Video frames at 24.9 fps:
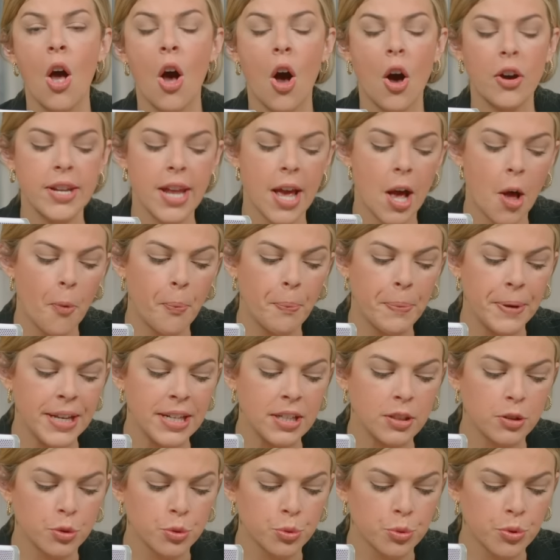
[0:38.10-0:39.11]
on
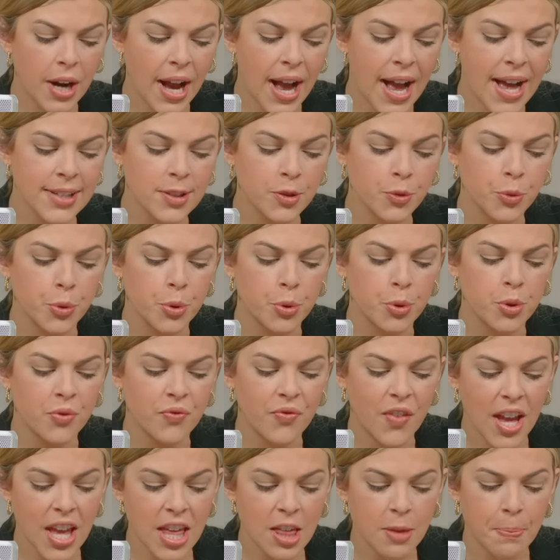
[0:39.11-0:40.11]
helping grassroots,
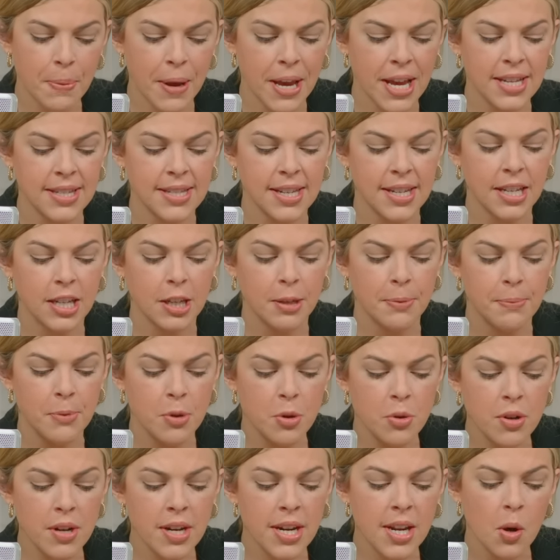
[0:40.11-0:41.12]
faith-based, and
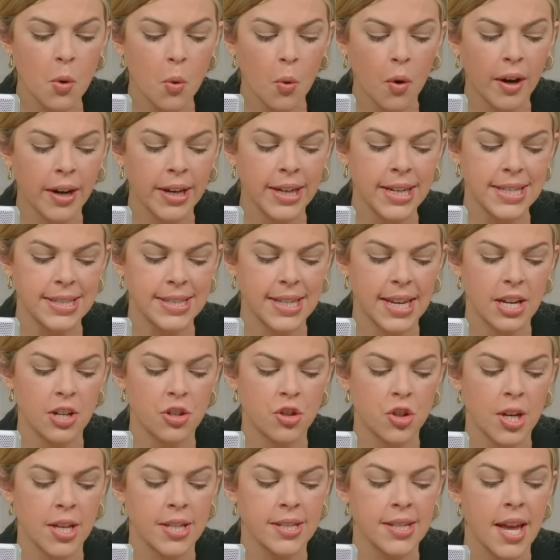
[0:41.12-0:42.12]
community
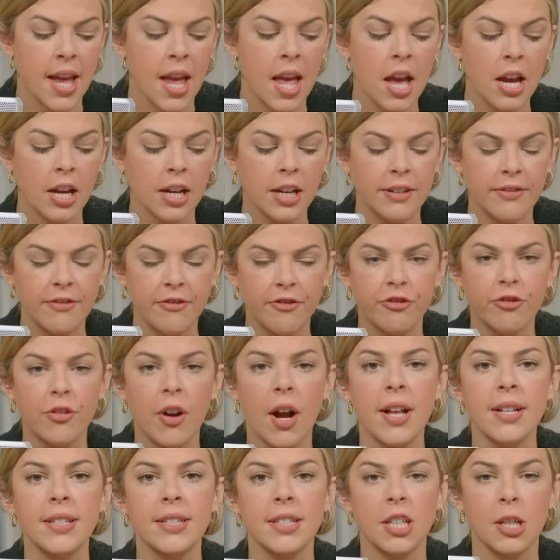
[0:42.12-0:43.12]
organizations
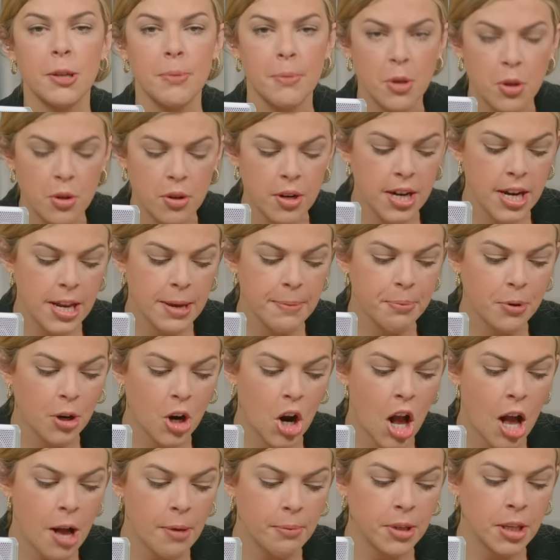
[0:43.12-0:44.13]
confront community
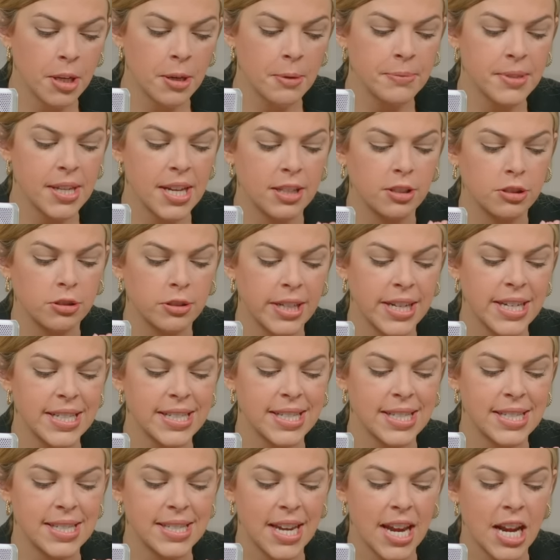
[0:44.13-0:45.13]
problems and create
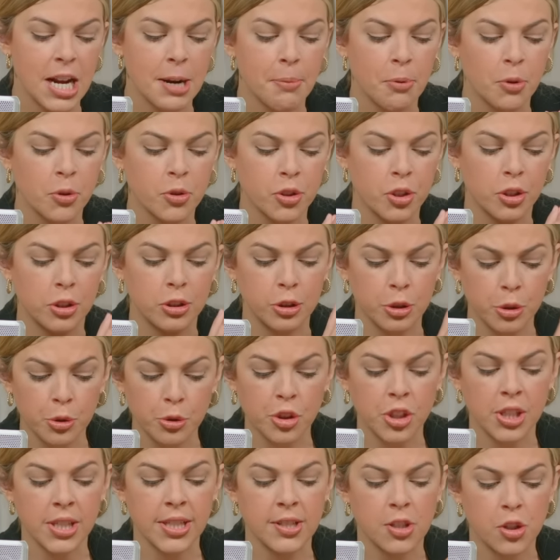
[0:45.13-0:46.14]
sustainable
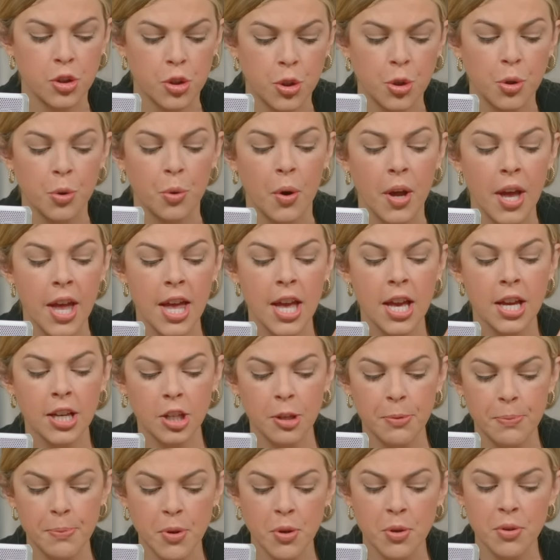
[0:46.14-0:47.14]
solutions to
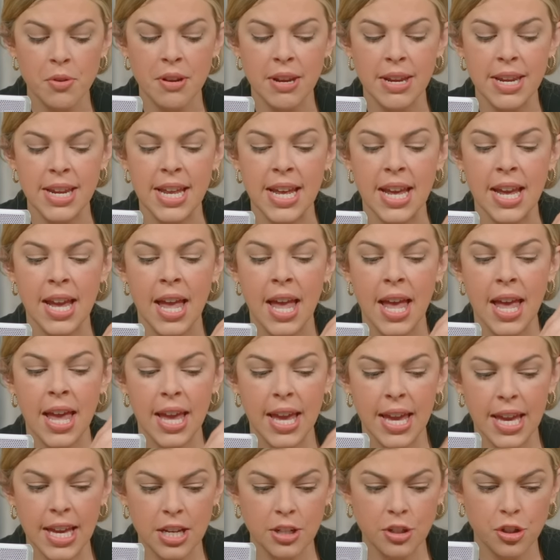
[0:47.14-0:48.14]
community
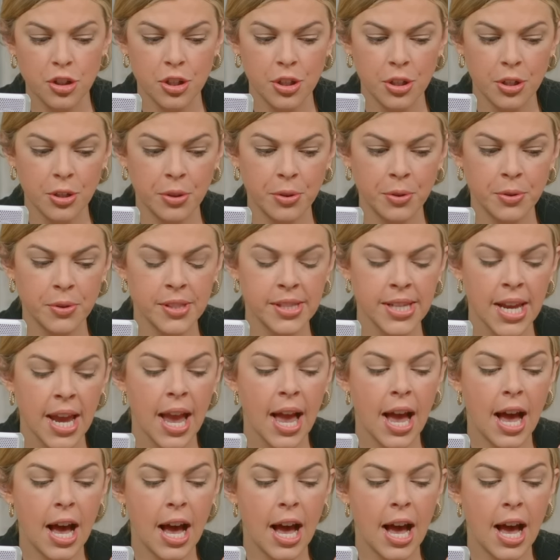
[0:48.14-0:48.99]
issues.